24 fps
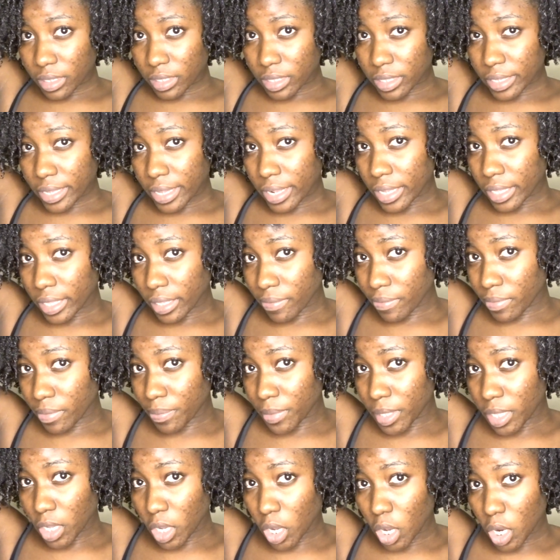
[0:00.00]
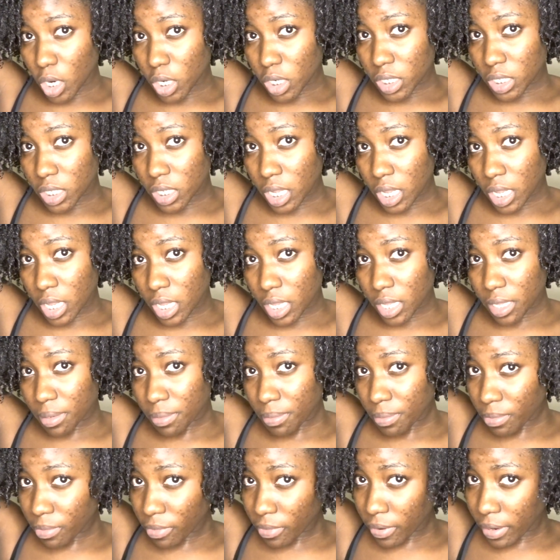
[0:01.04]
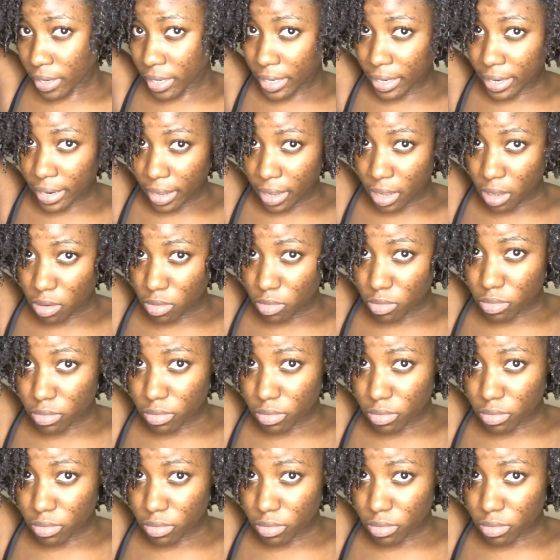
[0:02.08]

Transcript: It's kind of giving me a hard time right now.